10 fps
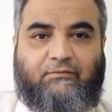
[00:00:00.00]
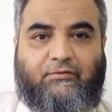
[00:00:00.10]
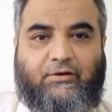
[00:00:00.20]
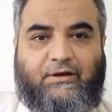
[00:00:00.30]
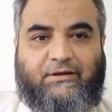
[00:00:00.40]

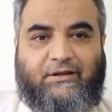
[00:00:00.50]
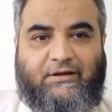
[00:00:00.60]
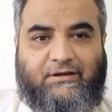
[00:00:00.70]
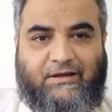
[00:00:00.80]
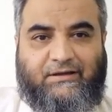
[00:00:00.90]
for
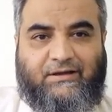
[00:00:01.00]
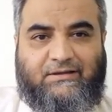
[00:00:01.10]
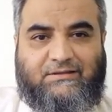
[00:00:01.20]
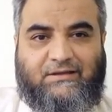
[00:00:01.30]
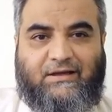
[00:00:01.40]
their
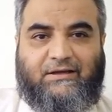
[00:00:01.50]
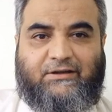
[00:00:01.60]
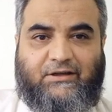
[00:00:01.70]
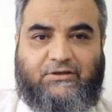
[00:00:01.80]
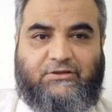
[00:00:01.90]
attendance and
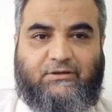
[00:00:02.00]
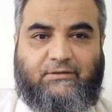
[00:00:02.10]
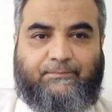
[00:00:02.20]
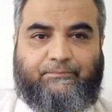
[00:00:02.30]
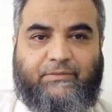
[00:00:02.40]
attention.
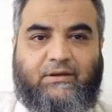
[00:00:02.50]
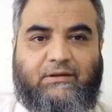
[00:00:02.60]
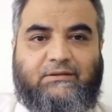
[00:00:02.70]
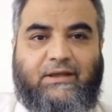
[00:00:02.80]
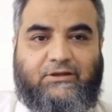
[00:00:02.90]

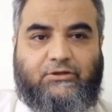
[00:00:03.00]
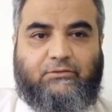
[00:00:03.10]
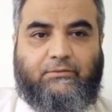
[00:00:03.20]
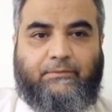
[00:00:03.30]
Thank you.